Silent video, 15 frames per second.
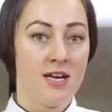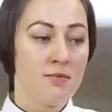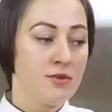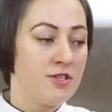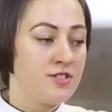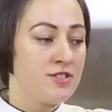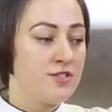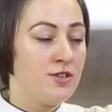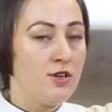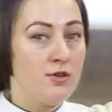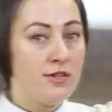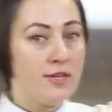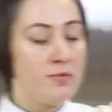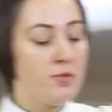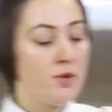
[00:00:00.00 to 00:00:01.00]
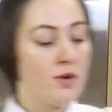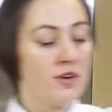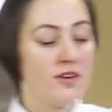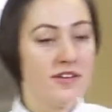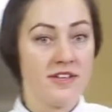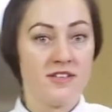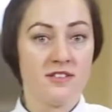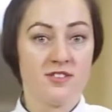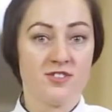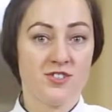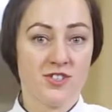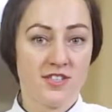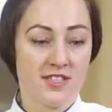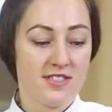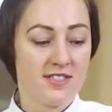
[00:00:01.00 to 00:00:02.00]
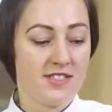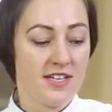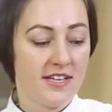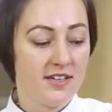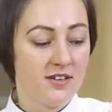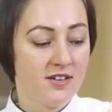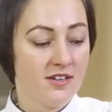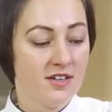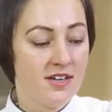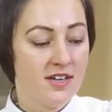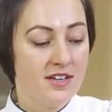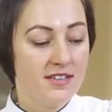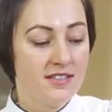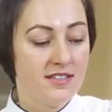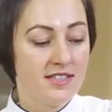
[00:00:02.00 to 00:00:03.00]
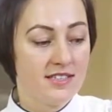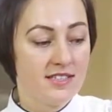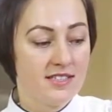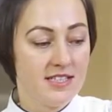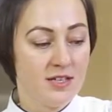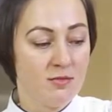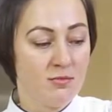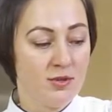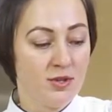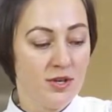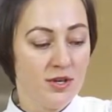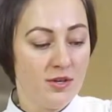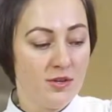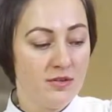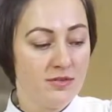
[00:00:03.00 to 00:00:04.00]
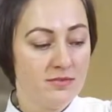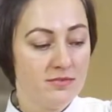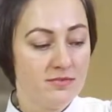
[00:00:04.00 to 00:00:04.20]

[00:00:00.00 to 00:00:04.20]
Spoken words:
I'm going to slowly pour it into the container that's down below.